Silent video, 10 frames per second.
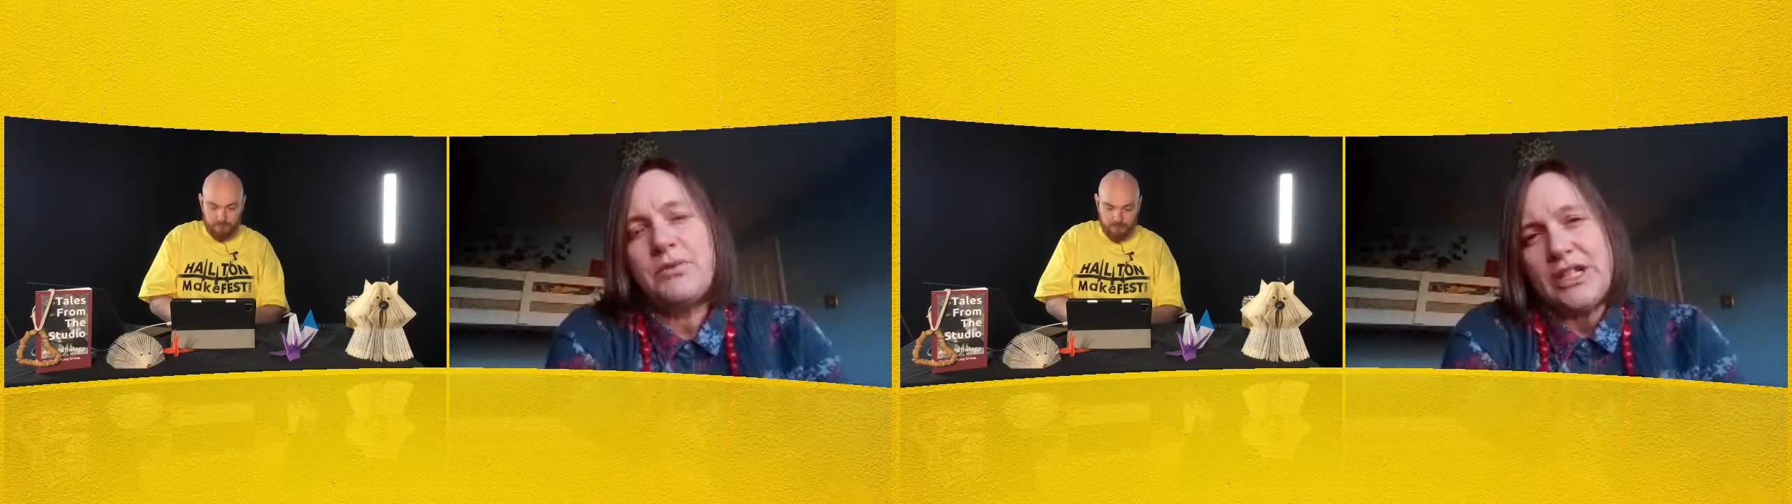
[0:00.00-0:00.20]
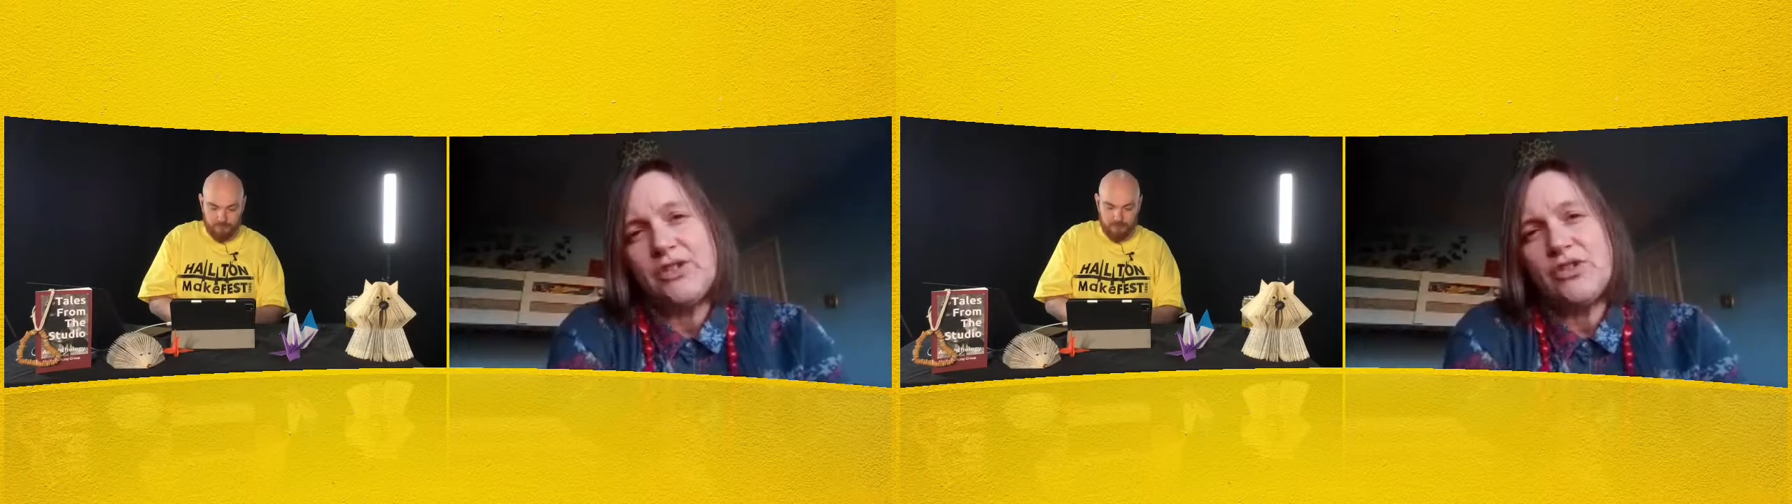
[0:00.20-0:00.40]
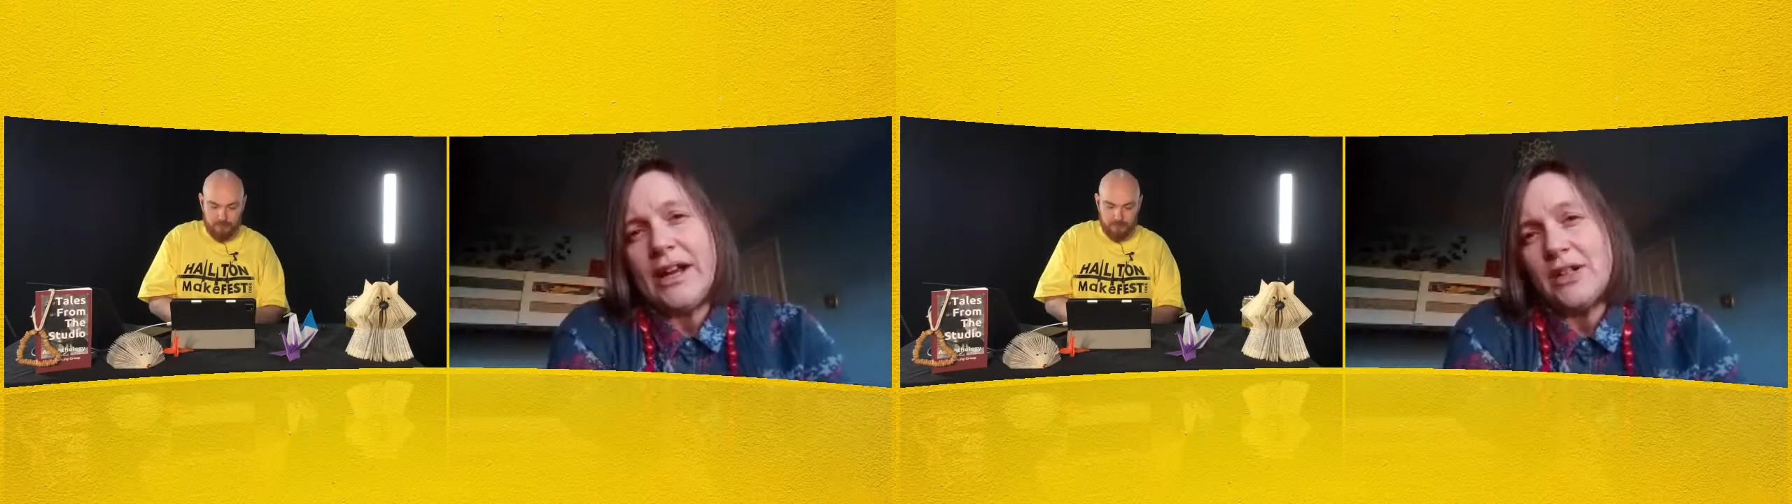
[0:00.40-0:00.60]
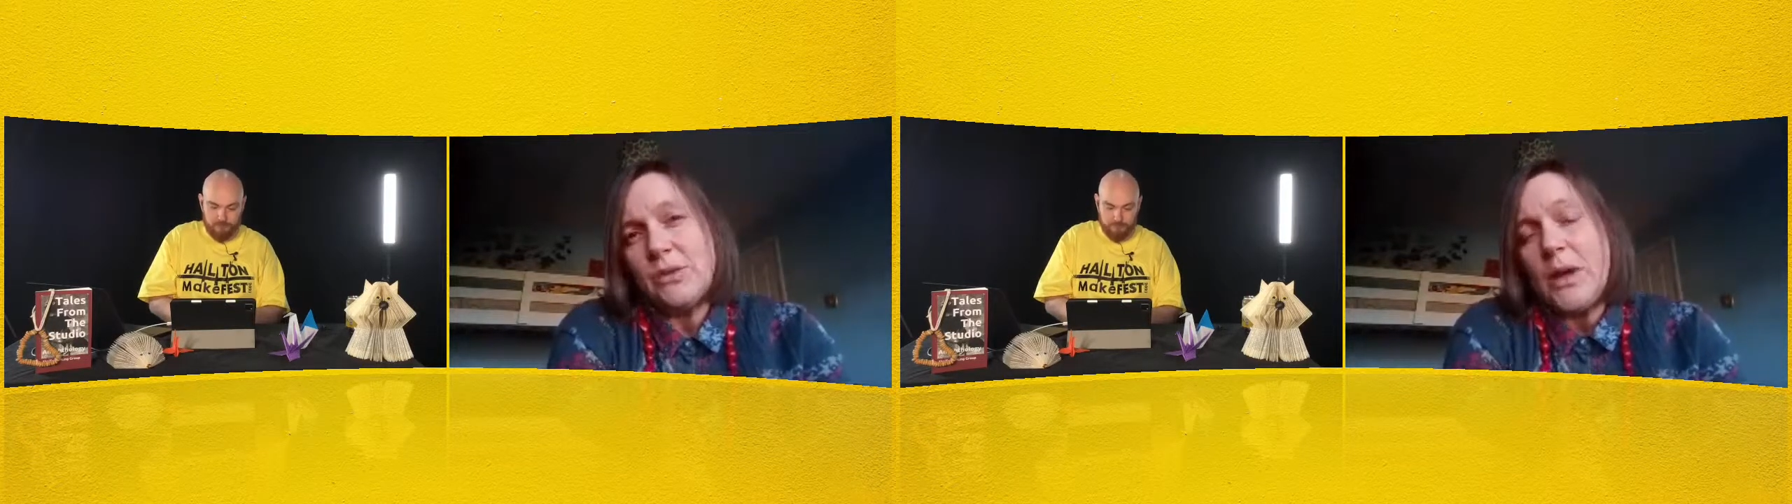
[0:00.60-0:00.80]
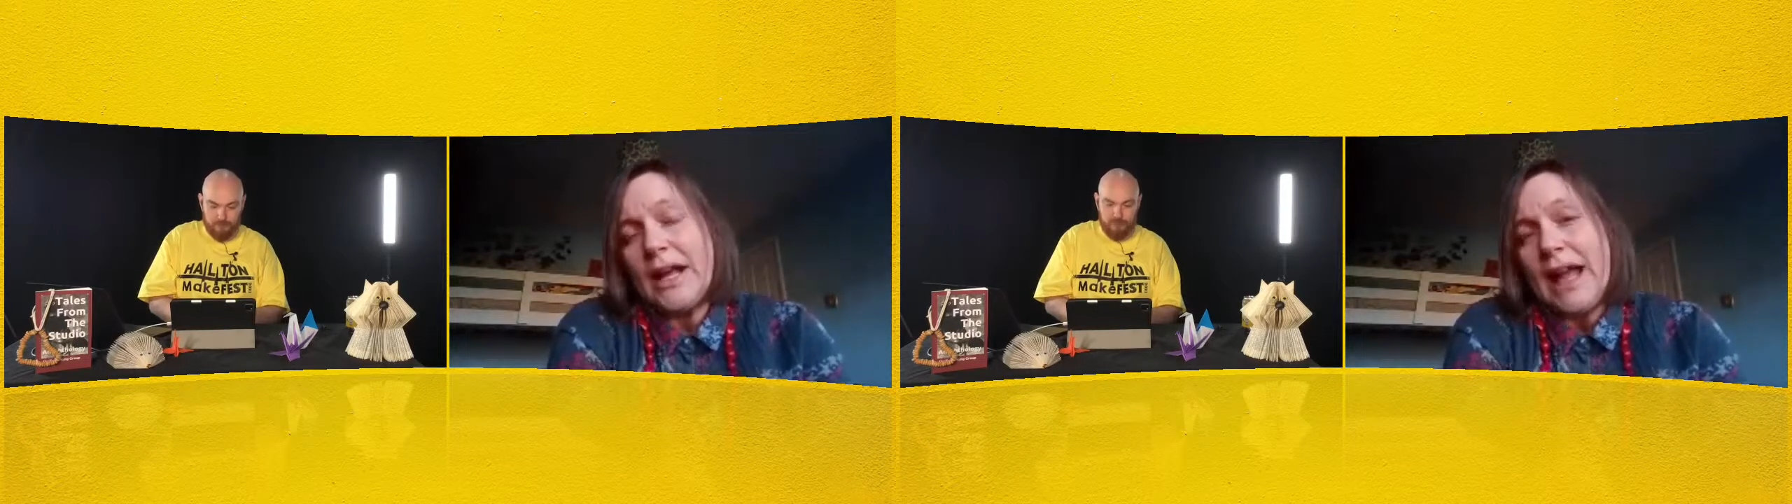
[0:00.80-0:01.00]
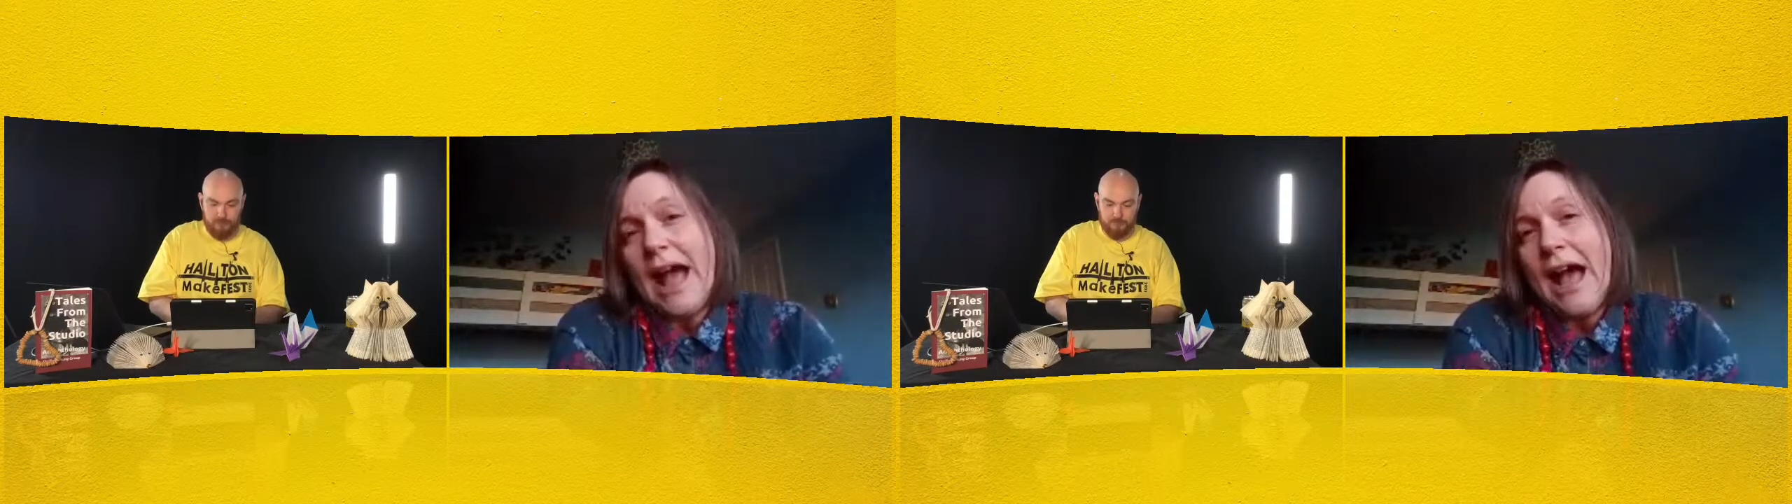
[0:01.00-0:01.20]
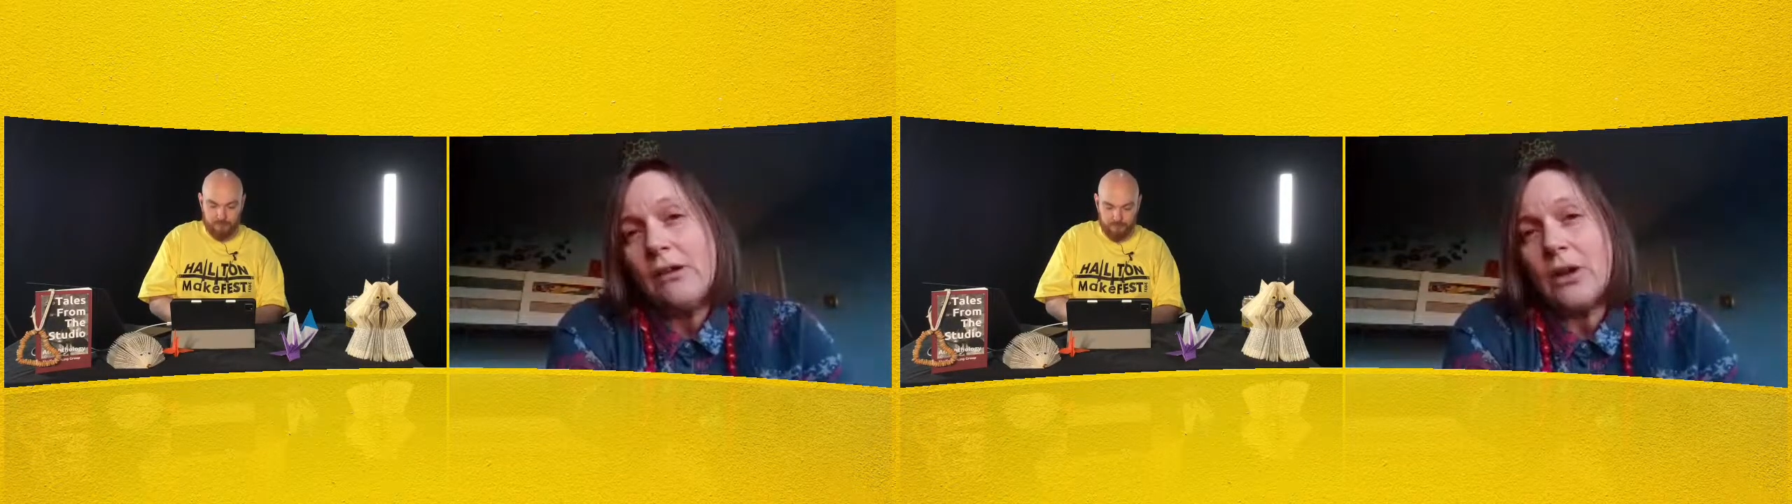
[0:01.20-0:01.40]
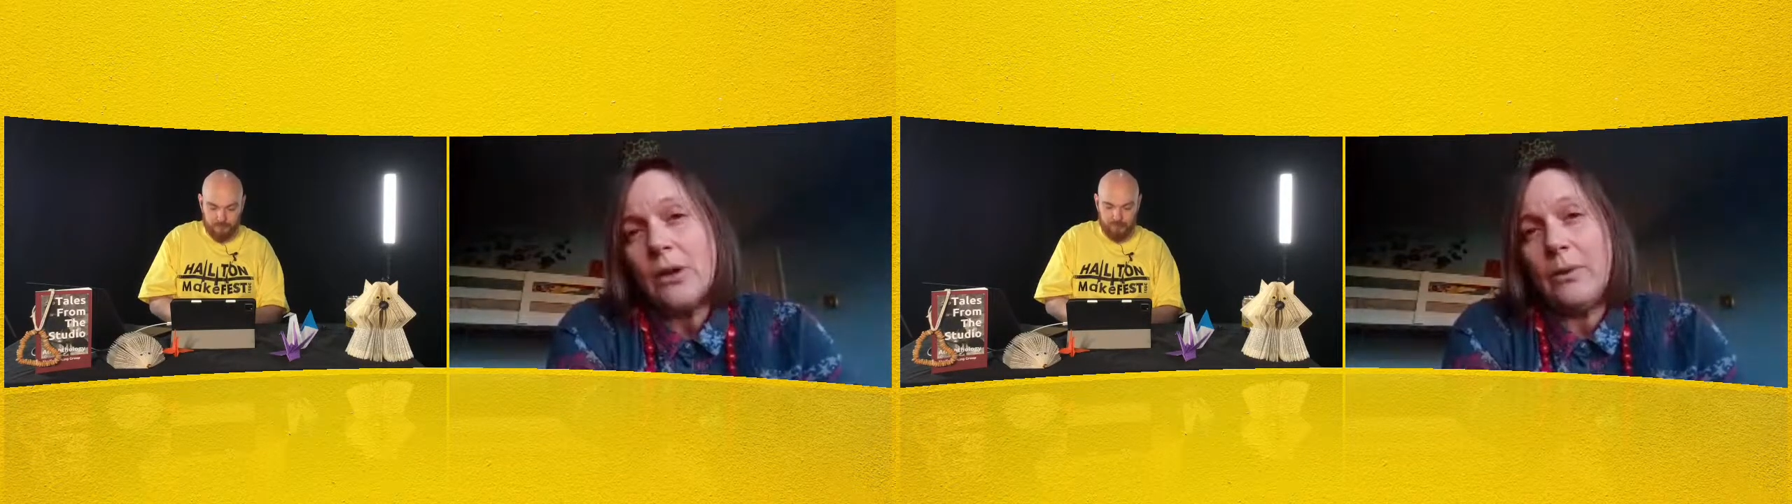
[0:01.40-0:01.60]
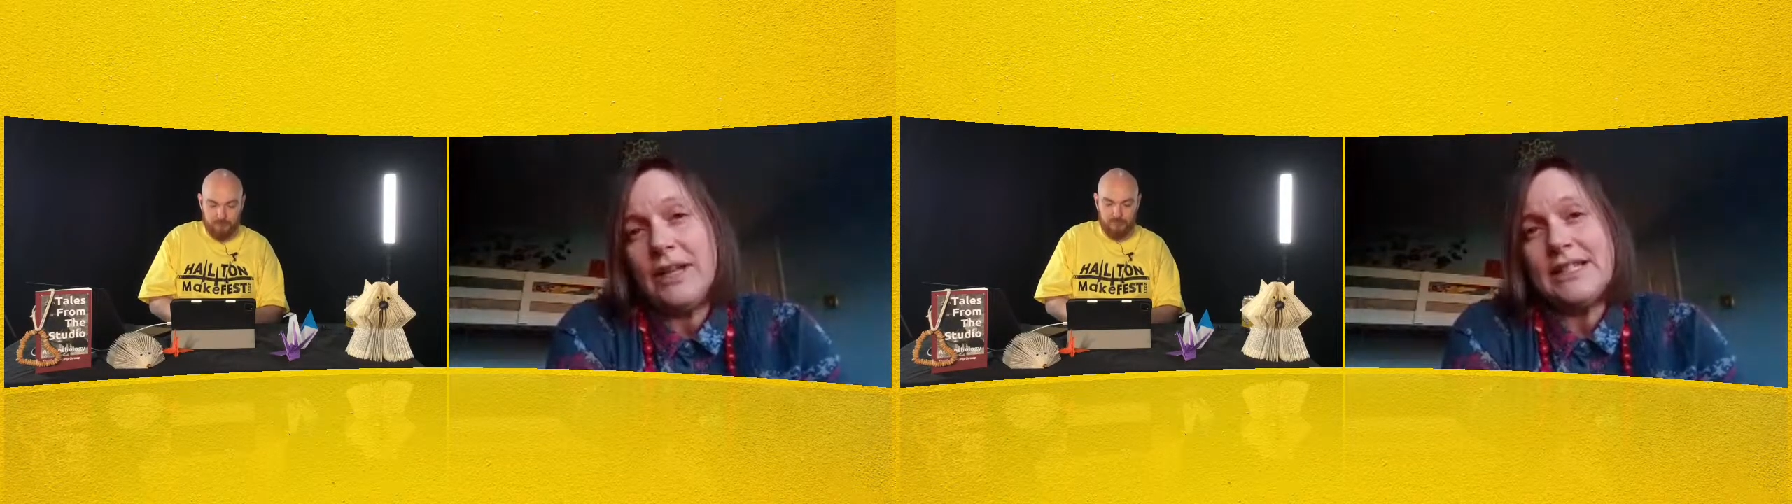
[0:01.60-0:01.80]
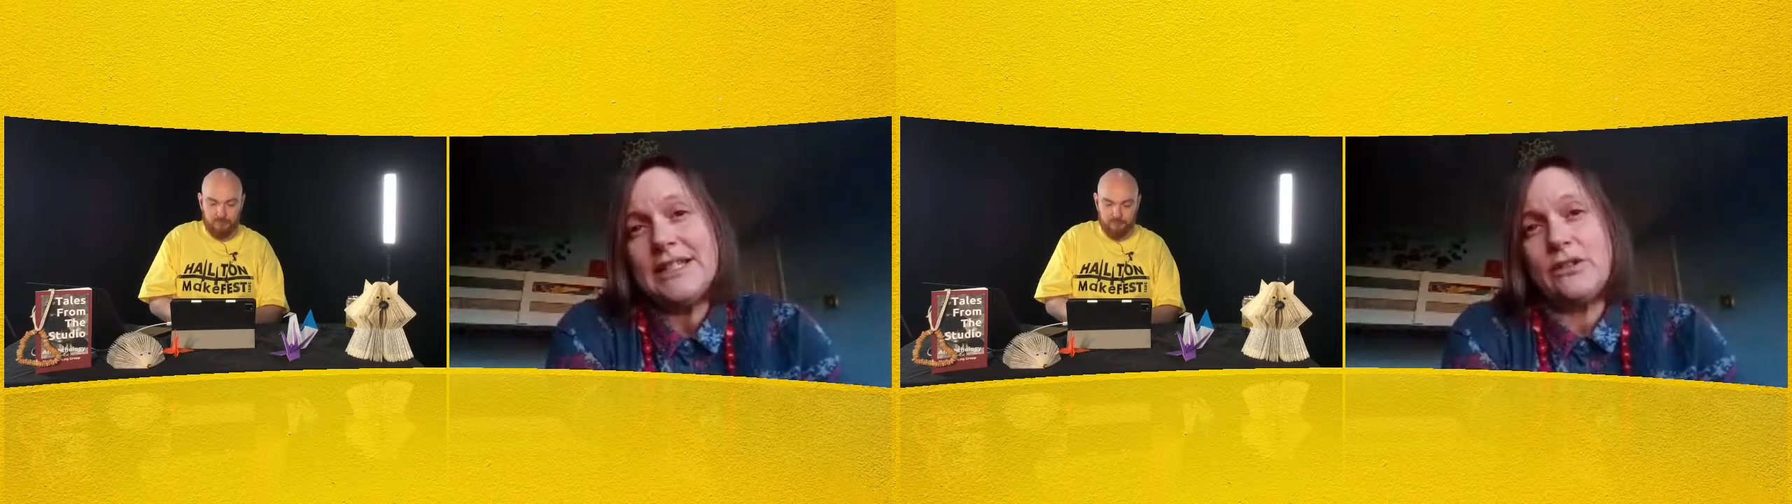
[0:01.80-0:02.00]
just trying to work out how can
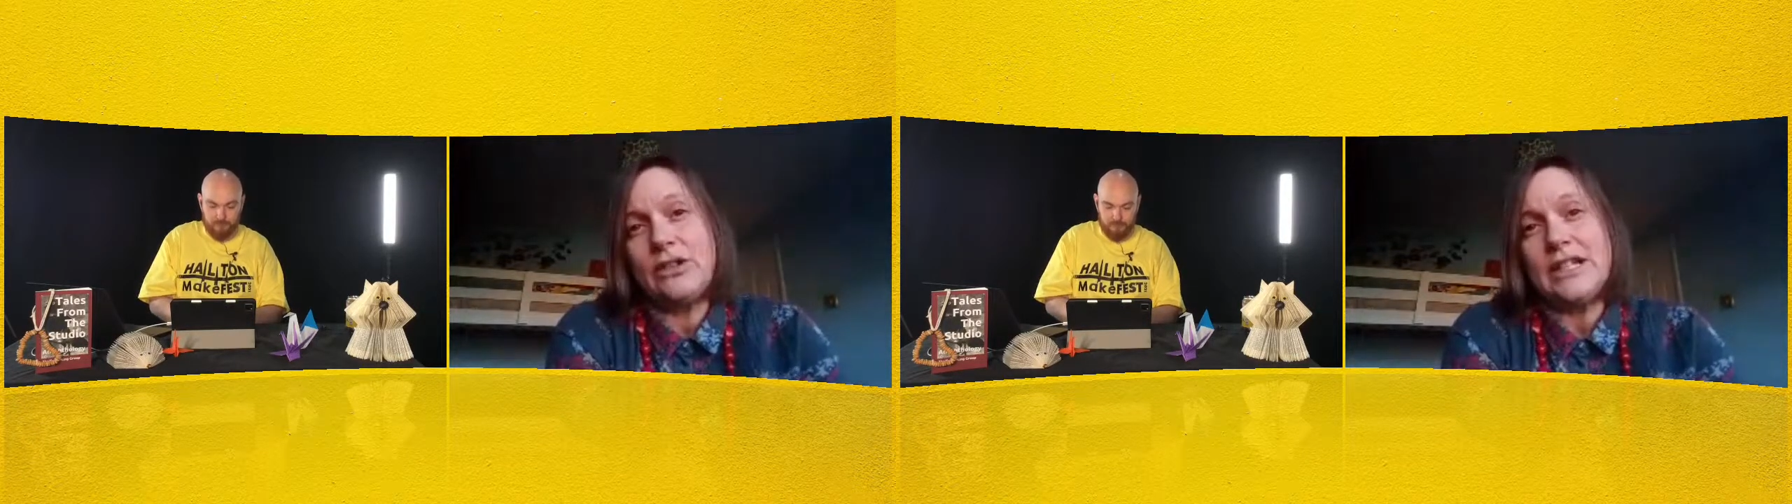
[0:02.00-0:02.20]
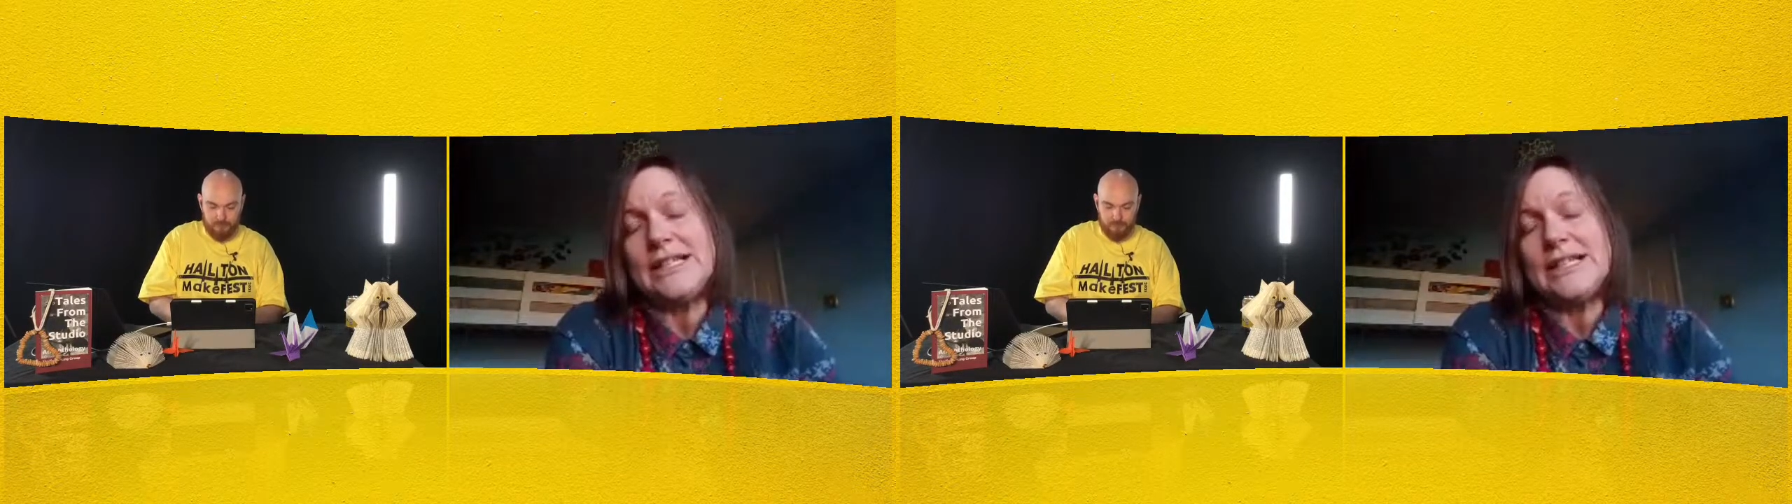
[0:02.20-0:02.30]
we still